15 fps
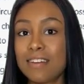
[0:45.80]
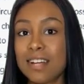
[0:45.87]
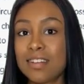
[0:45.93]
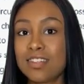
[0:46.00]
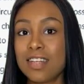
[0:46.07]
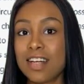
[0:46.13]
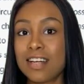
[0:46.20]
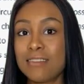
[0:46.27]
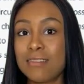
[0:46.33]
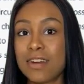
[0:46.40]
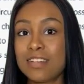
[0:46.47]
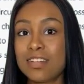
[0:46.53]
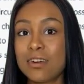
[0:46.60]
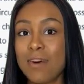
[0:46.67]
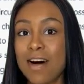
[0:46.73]
This can
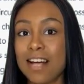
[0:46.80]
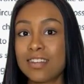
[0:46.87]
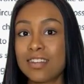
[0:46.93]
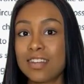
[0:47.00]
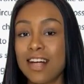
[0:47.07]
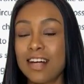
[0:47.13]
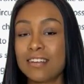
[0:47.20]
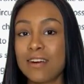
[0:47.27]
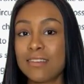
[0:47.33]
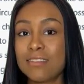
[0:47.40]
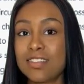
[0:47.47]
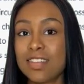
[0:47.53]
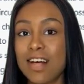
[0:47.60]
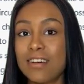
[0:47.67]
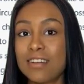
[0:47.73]
be directed at
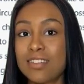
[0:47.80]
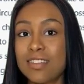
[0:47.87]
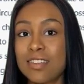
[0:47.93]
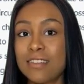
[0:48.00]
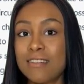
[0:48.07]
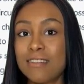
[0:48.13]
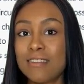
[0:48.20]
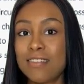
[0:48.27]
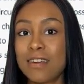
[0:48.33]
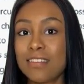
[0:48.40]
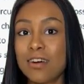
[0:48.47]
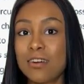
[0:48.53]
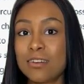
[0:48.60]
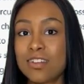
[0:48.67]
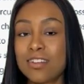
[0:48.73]
themselves,
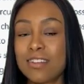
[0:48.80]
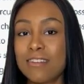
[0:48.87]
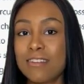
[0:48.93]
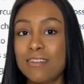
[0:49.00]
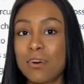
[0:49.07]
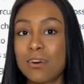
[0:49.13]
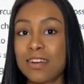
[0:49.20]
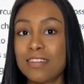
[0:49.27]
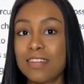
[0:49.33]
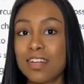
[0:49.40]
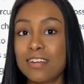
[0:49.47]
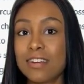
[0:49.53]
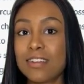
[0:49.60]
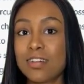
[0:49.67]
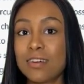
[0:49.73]
others, or
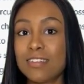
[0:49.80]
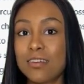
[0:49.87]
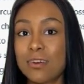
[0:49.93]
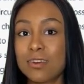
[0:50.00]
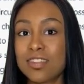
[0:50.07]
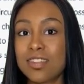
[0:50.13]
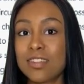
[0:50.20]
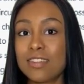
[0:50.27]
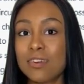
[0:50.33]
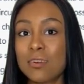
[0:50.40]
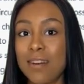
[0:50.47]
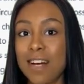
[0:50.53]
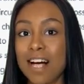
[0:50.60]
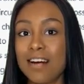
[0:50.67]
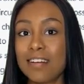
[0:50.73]
even the person
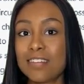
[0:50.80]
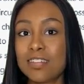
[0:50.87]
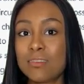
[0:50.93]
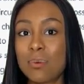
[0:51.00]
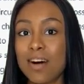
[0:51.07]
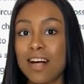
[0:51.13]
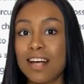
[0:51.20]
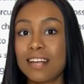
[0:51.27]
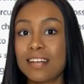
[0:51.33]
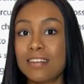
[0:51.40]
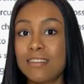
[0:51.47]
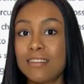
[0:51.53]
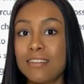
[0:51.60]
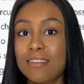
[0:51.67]
who passed away.